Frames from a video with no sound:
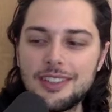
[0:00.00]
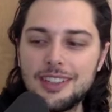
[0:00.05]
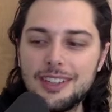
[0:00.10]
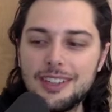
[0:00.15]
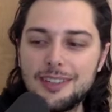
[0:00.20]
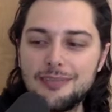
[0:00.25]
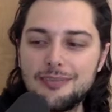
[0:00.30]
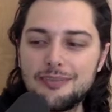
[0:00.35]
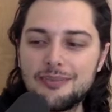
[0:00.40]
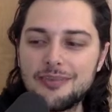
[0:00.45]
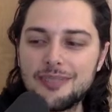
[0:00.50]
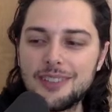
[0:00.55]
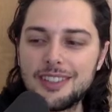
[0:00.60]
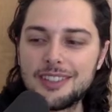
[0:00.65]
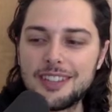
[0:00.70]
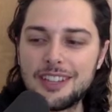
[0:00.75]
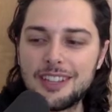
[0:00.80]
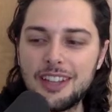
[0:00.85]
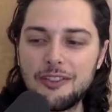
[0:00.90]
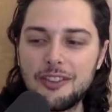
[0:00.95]

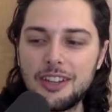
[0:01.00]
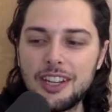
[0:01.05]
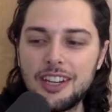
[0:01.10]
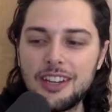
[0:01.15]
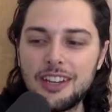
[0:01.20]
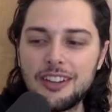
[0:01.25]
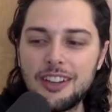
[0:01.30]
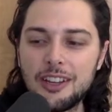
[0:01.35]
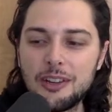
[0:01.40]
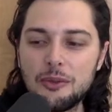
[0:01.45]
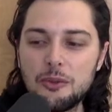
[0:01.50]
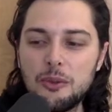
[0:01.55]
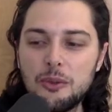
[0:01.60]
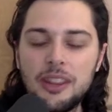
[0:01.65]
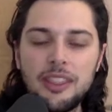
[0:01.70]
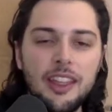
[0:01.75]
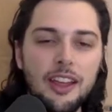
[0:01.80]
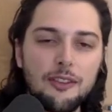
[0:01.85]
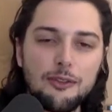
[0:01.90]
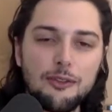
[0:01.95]
because I'd love to hear like
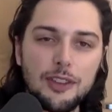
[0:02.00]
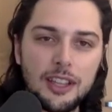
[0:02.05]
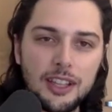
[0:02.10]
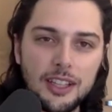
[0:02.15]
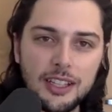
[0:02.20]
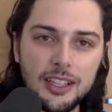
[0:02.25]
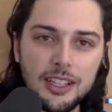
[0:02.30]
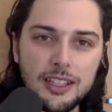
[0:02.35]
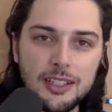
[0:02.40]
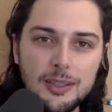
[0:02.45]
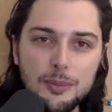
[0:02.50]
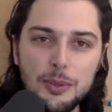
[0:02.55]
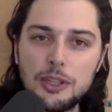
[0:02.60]
what that feeling is.